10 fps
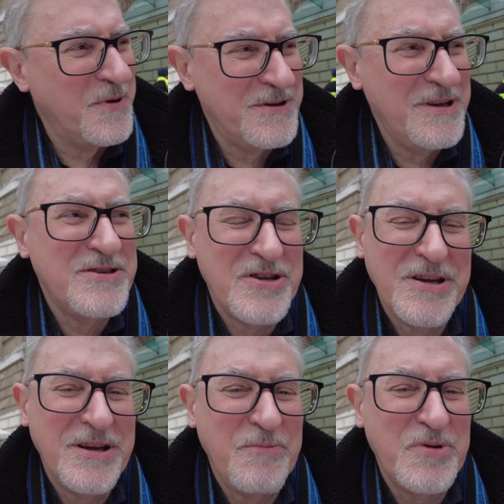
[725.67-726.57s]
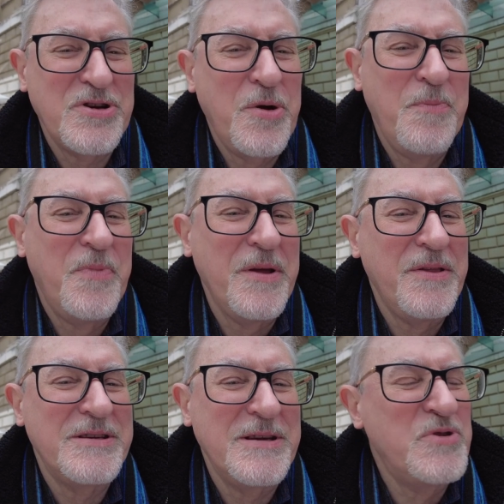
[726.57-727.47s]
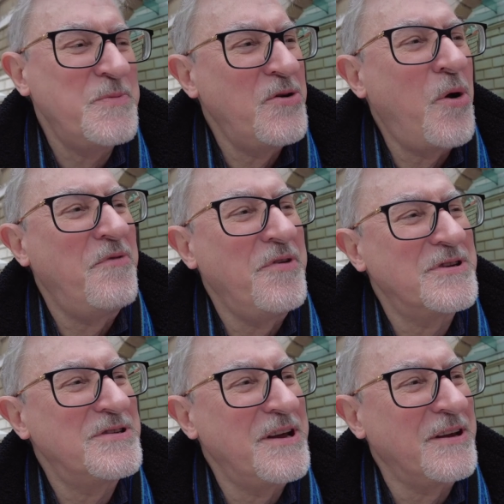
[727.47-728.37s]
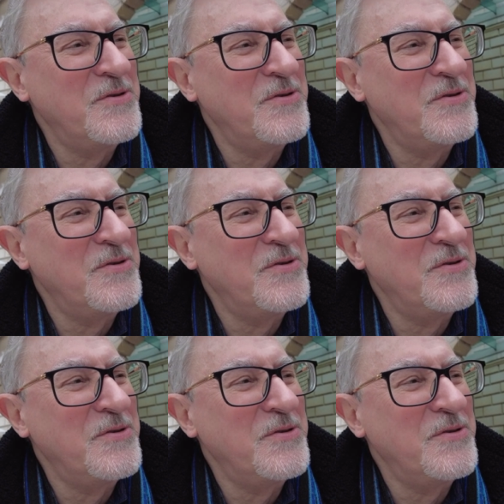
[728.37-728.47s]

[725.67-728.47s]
They seemed to be an obvious thing.